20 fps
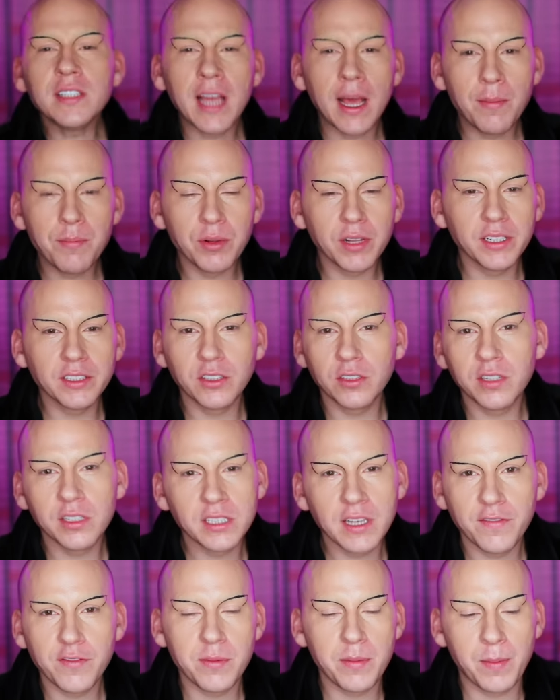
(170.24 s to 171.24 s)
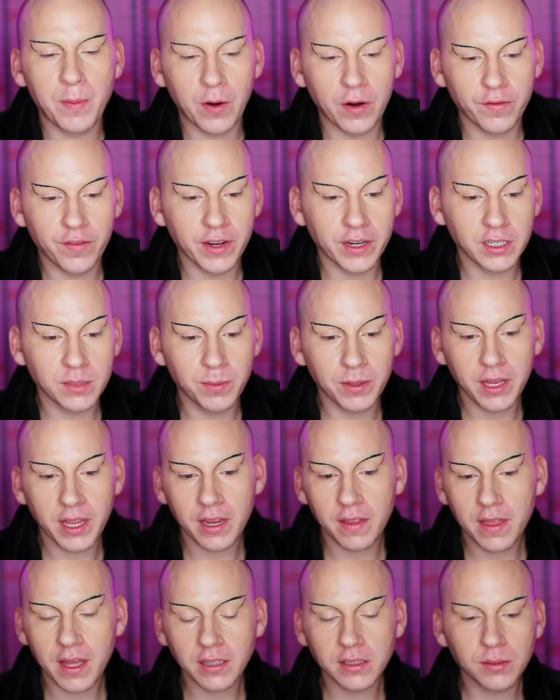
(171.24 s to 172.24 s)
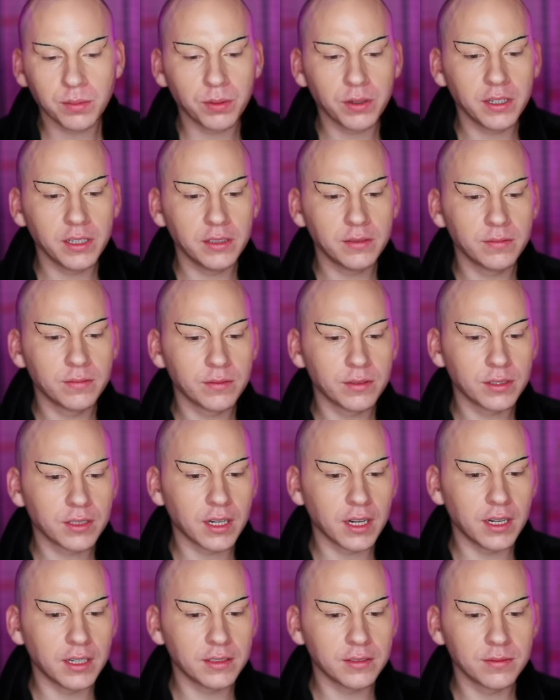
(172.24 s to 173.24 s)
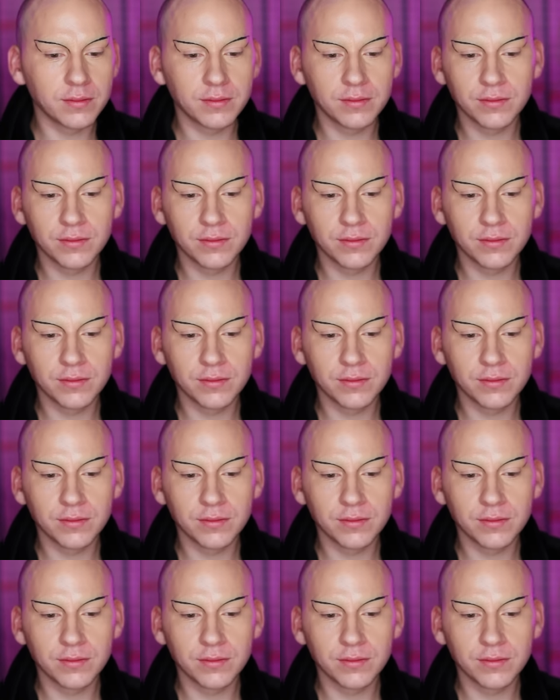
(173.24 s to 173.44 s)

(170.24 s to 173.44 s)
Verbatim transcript: a template, so it doesn't have to be perfect, but like that's pretty, oh God.